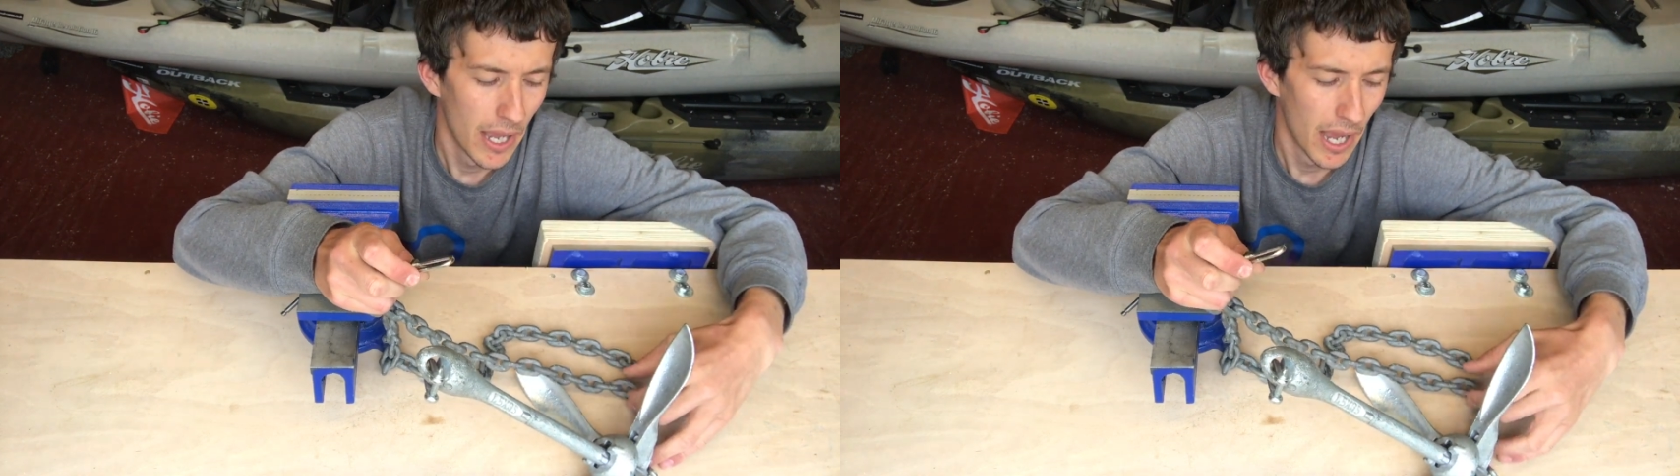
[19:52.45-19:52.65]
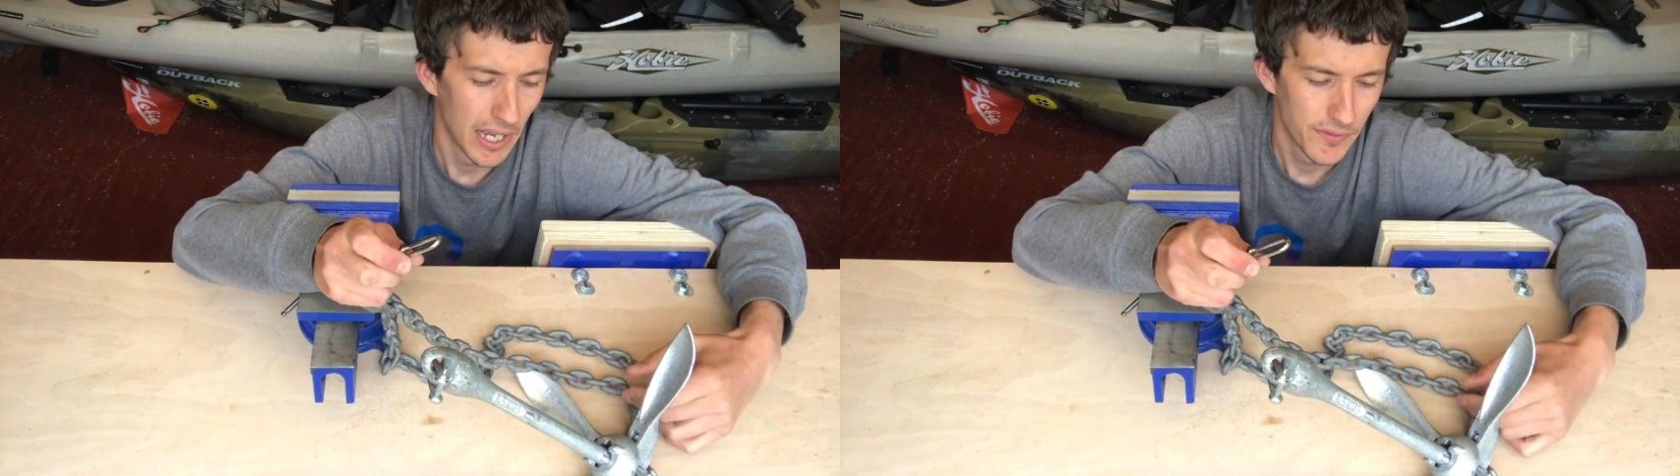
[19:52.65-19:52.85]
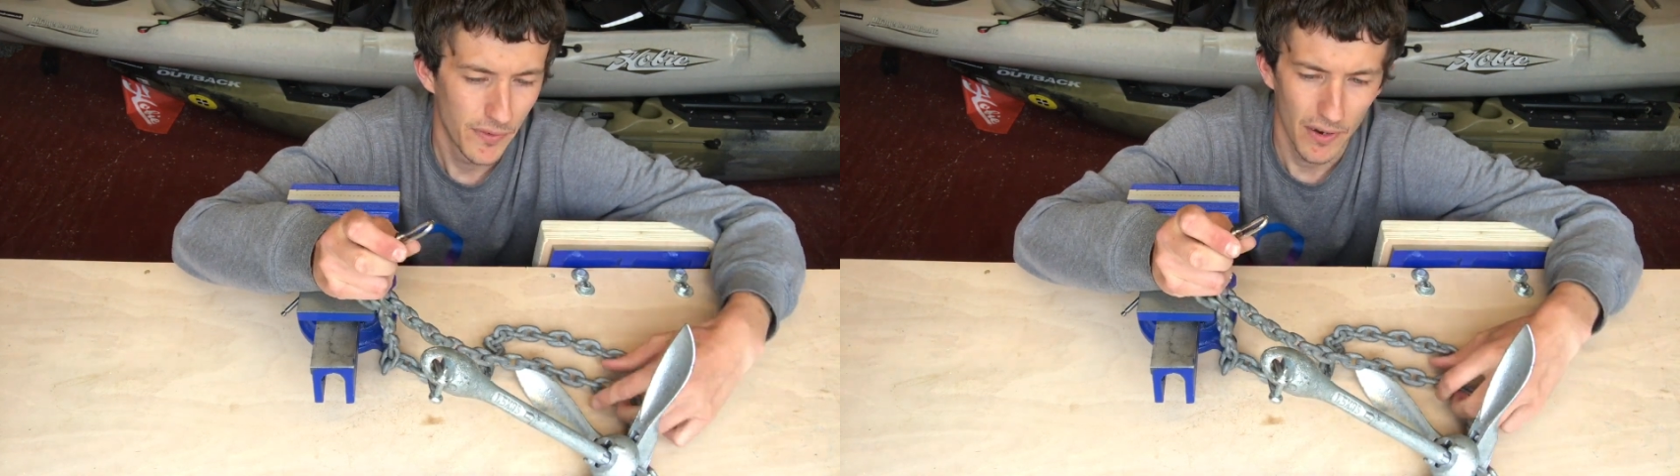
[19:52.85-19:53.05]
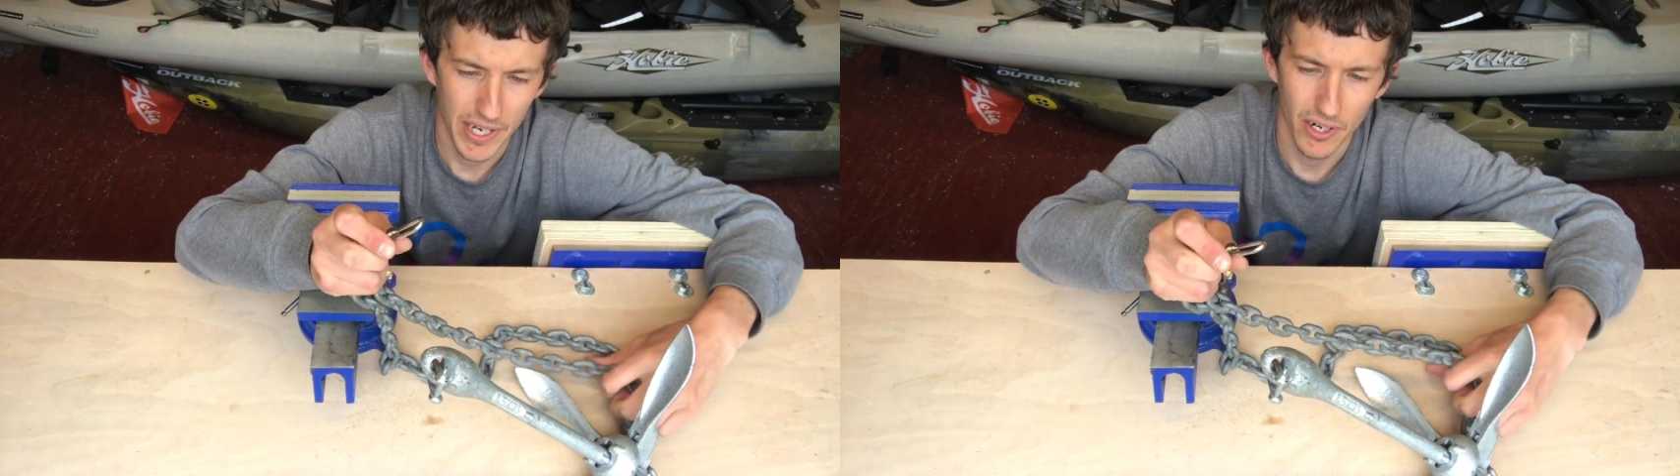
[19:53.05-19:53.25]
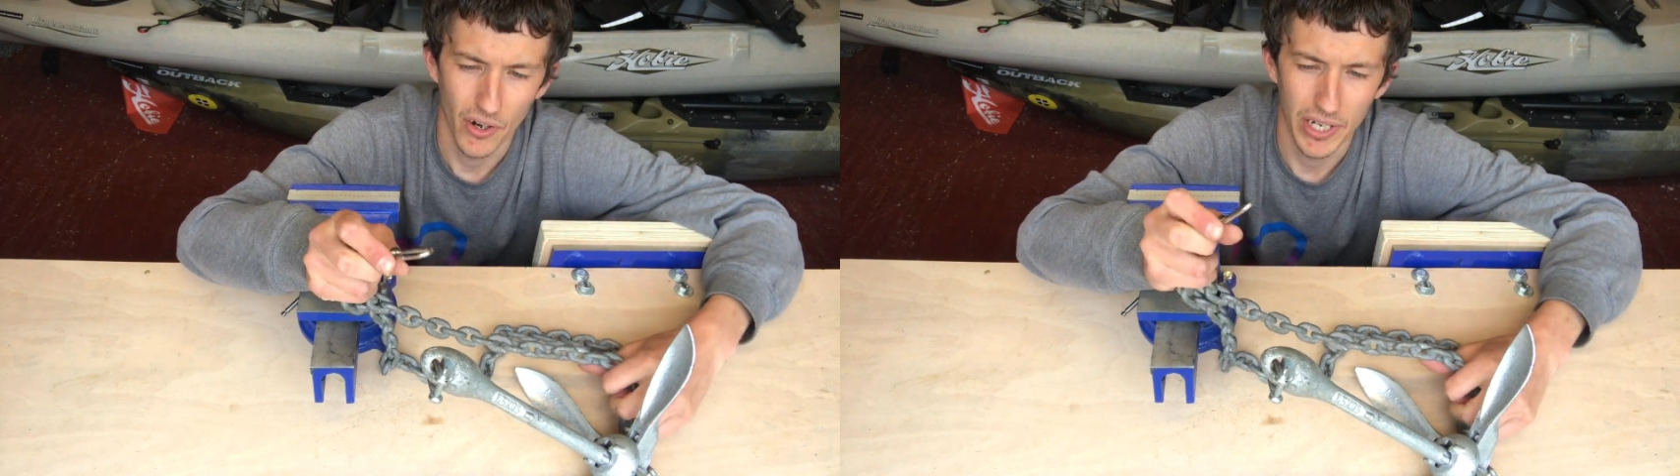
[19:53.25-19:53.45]
It's very
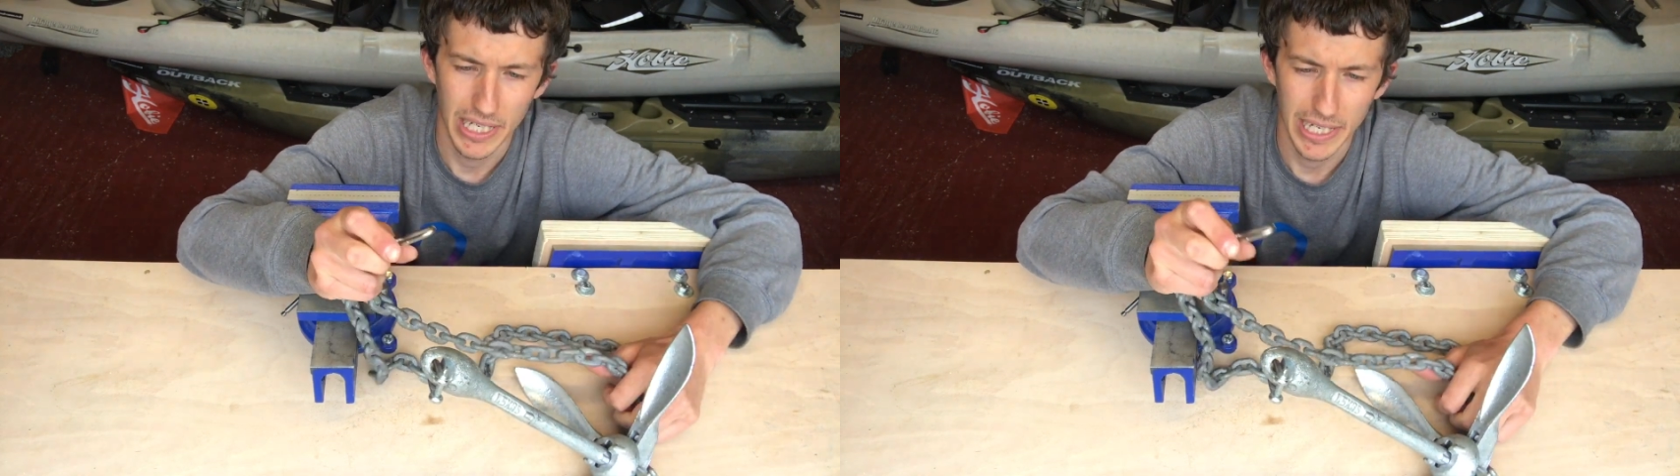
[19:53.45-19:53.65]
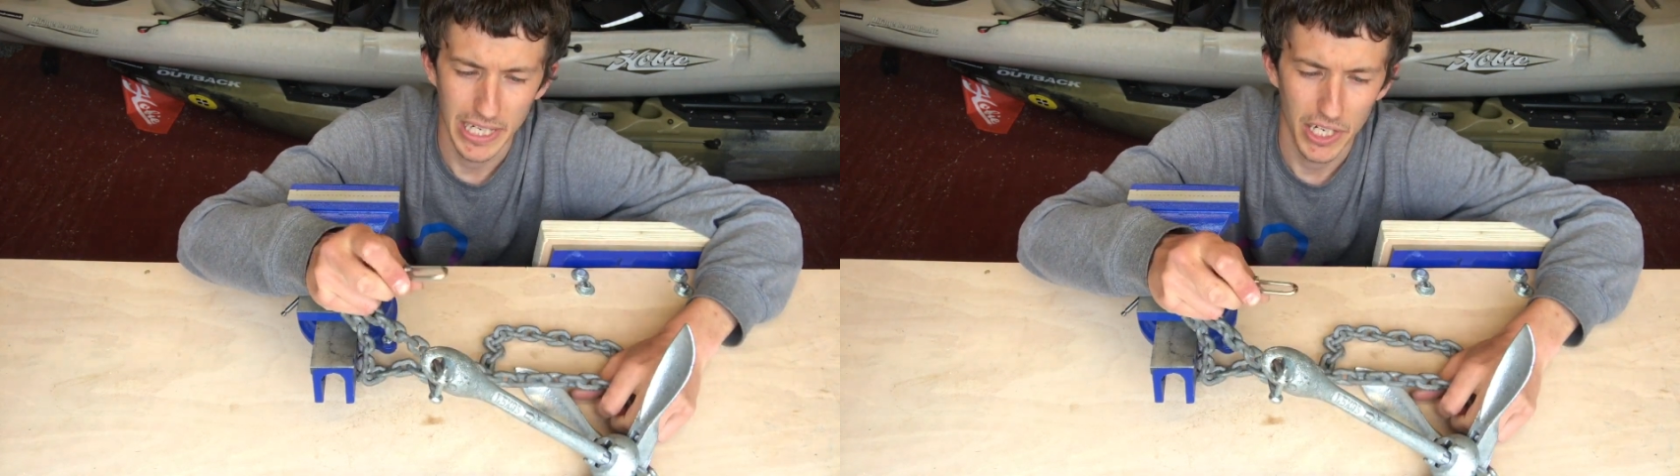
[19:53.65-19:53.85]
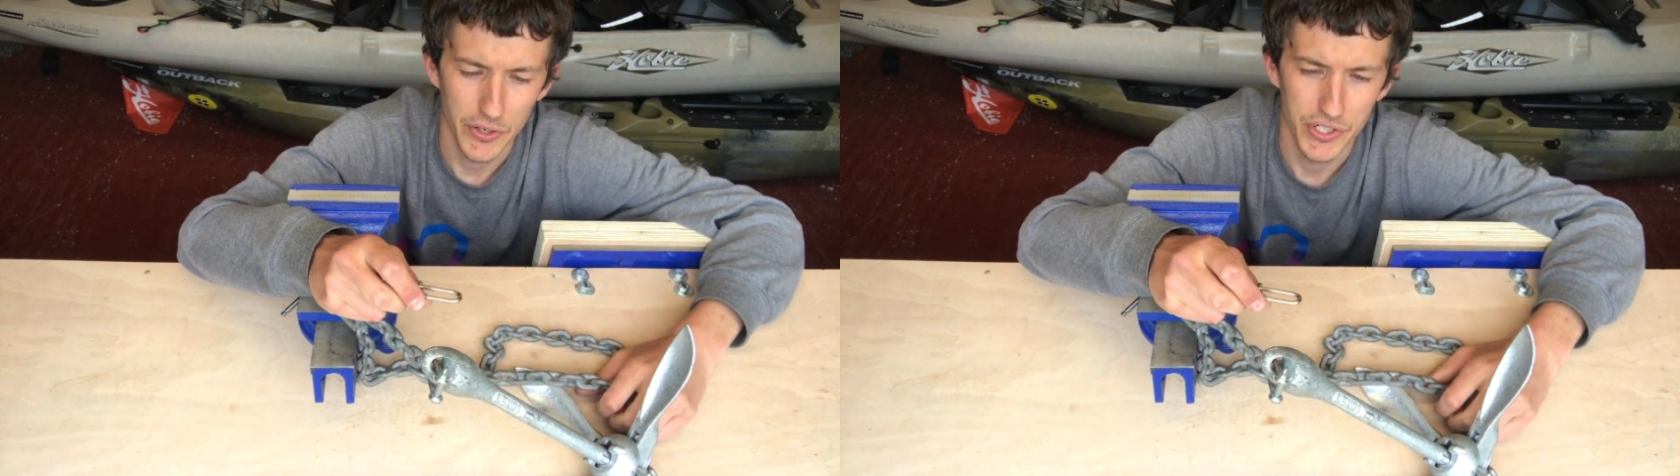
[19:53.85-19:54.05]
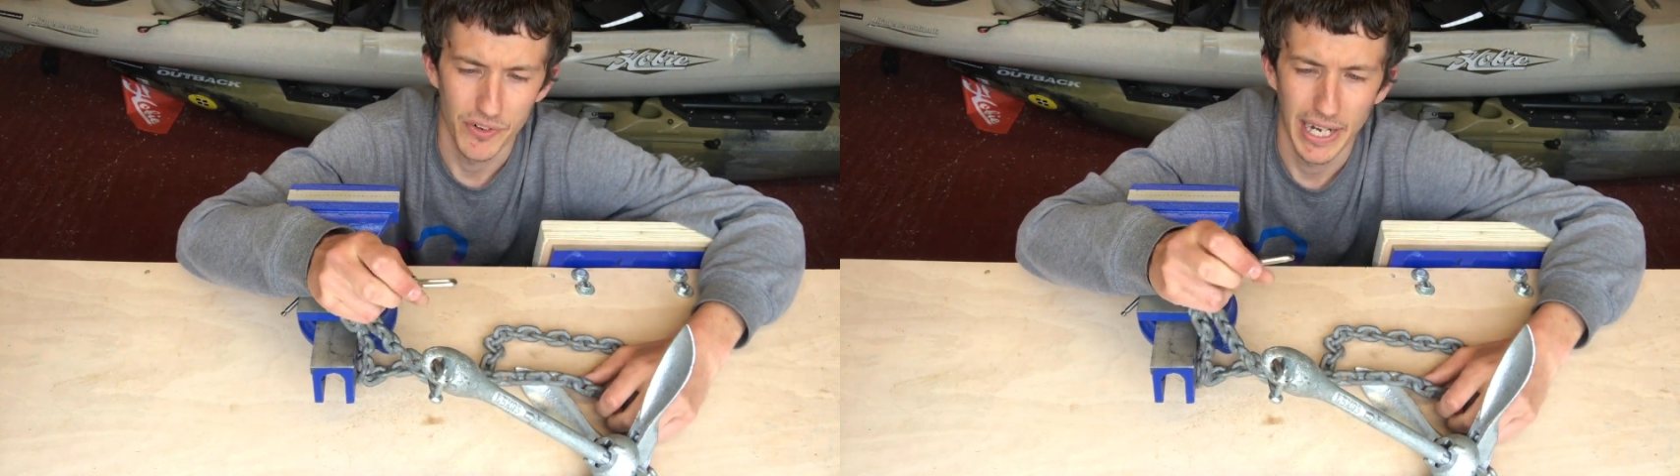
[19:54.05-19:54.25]
unlikely you lose your